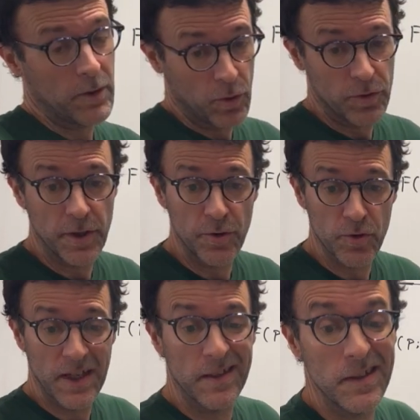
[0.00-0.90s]

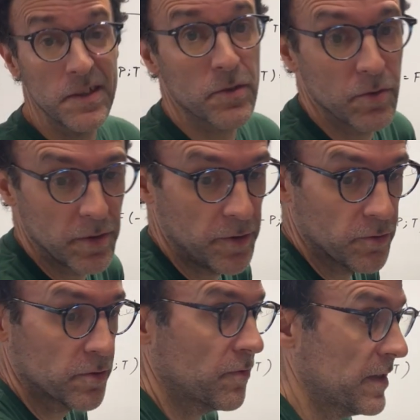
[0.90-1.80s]
continuous and
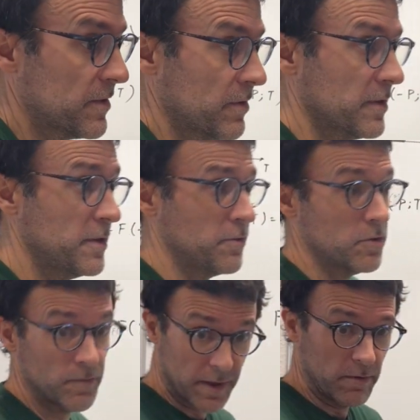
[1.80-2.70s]
discontinuous phase
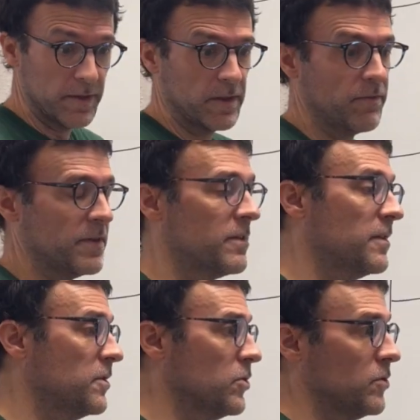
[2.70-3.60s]
transitions, ferroelectric phase
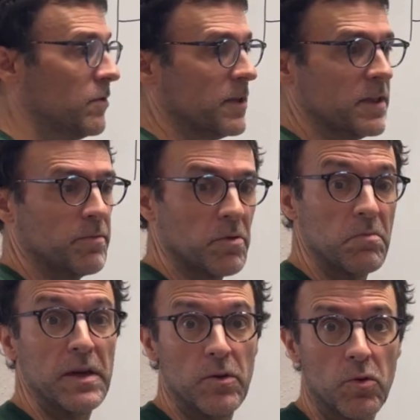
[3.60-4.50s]
transitions, for example,
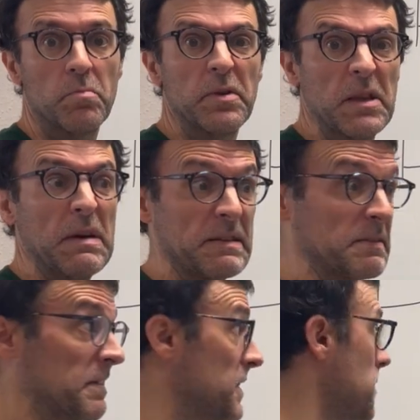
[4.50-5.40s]
may look pretty
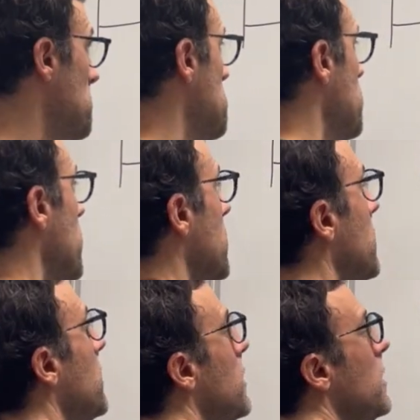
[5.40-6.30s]
much the same,
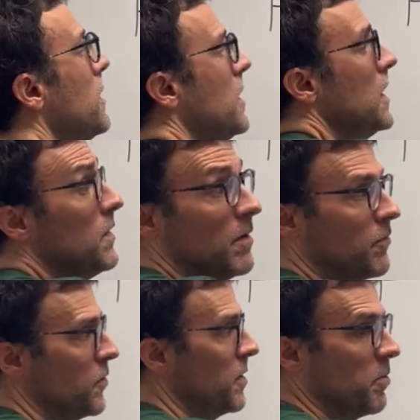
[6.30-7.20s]
even
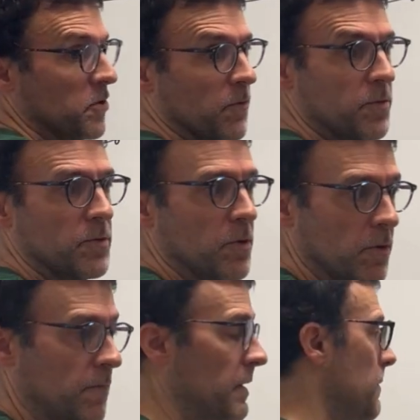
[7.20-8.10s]
from the point of view
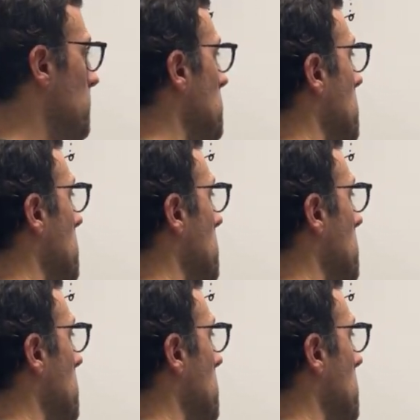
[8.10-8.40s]
of the